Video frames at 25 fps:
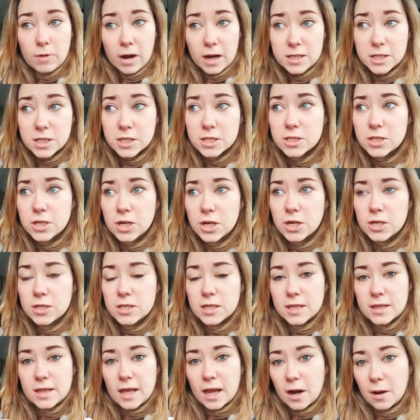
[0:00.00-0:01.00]

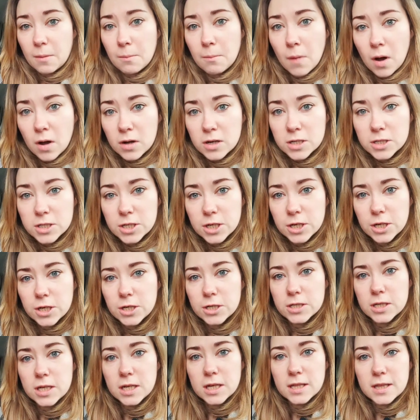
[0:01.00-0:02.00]
registered, they are
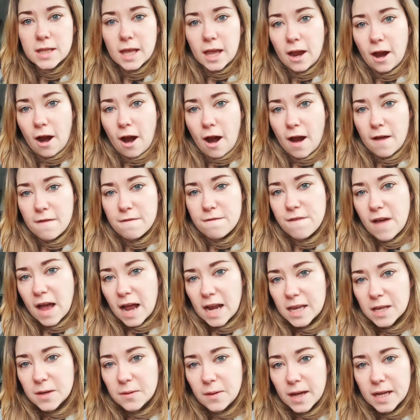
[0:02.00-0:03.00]
monitored, they are
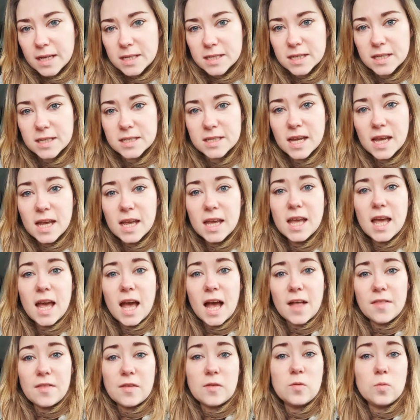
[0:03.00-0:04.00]
evaluated,
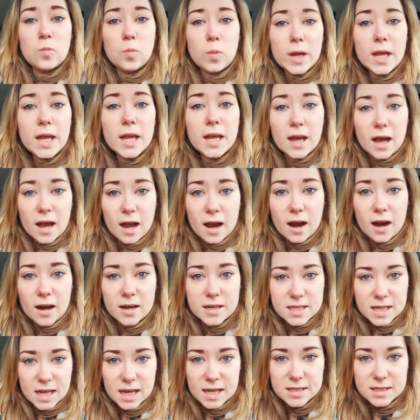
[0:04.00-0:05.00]
and then we
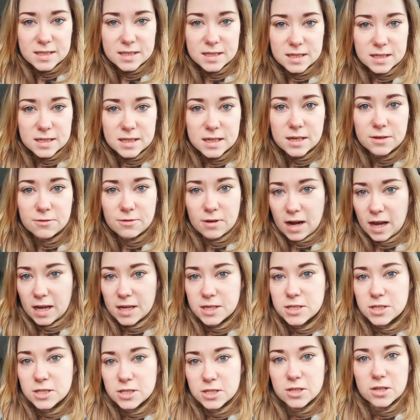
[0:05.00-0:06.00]
are tested in
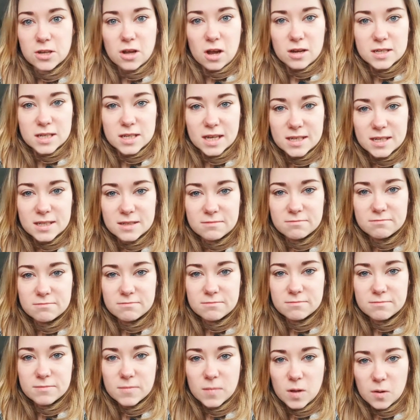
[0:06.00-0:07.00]
relation to content,
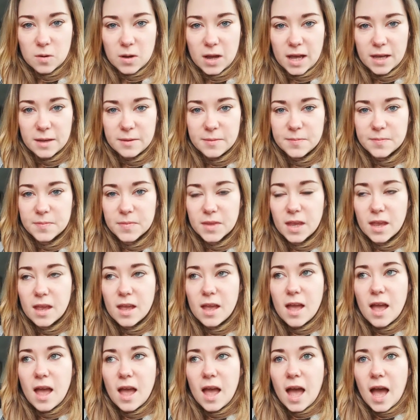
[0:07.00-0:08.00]
okay?
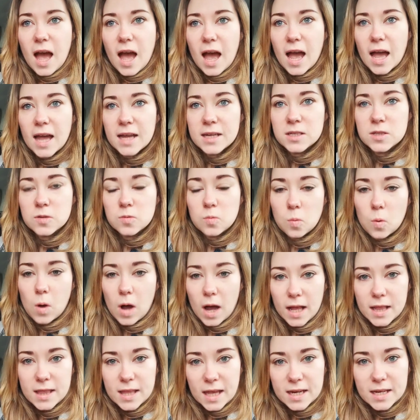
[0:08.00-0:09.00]
And
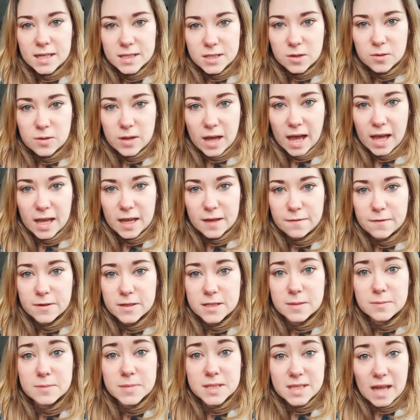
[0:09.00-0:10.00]
while that is okay for
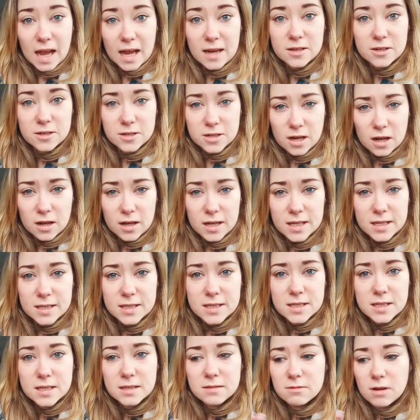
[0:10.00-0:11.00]
some
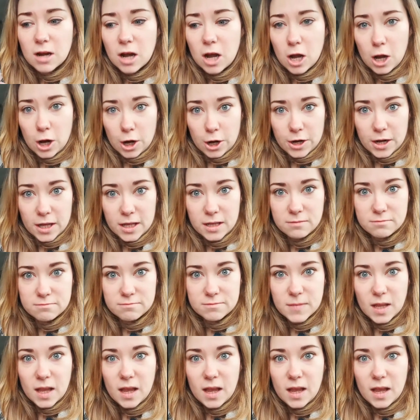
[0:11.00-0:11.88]
standardized learning